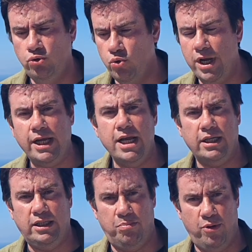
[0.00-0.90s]
doing
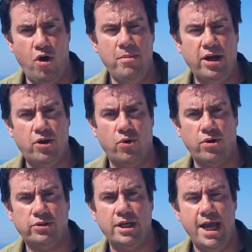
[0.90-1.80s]
diploma
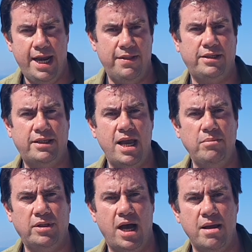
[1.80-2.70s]
course and at the
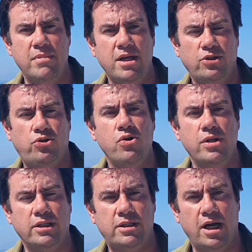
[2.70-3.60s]
same time
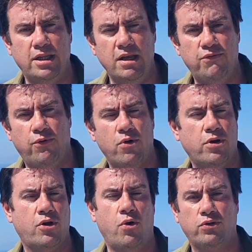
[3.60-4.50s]
students studying for
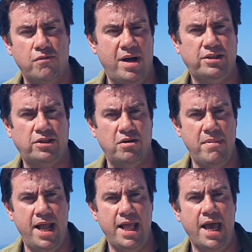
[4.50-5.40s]
Court of Master
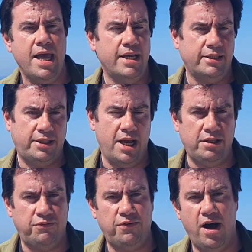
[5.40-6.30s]
Sommelier,
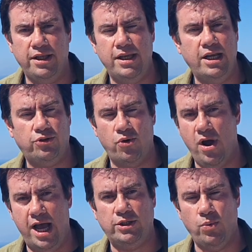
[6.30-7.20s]
certified
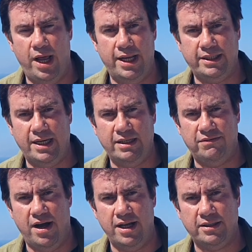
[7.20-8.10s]
intro as well as an
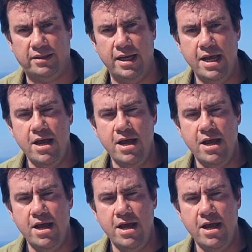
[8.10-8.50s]
advanced.